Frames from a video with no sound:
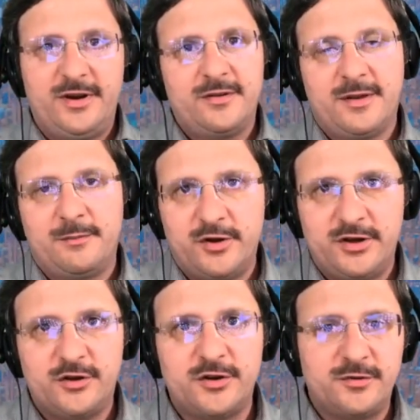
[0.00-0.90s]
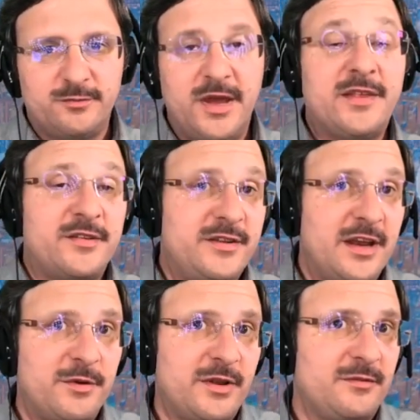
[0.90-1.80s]
At that point, you could make the
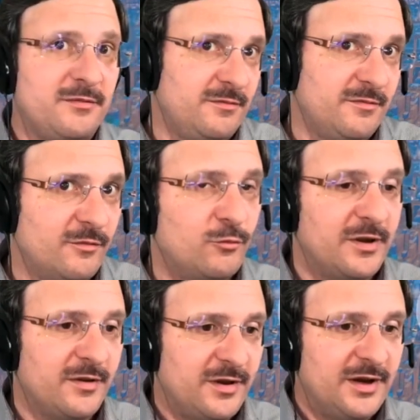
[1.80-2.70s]
statement that, well,